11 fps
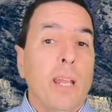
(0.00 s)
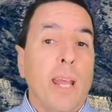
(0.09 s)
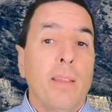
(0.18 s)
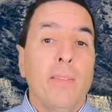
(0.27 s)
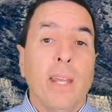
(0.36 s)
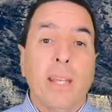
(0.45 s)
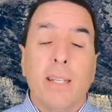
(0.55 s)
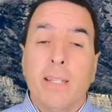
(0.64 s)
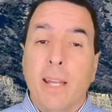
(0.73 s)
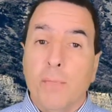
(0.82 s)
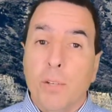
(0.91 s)
and they can
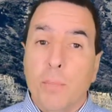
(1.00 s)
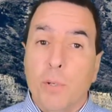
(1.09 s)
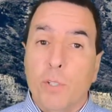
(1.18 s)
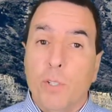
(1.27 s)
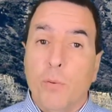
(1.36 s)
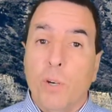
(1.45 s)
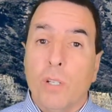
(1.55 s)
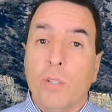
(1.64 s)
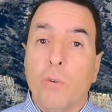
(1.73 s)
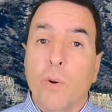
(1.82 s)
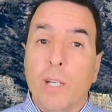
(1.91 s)
definitely put you on
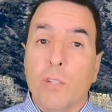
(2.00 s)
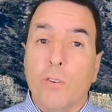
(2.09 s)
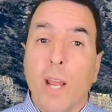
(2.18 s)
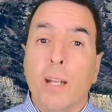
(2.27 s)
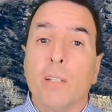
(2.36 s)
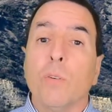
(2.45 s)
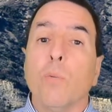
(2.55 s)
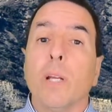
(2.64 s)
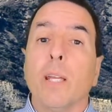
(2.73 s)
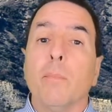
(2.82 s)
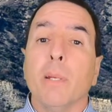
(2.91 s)
the right track to what can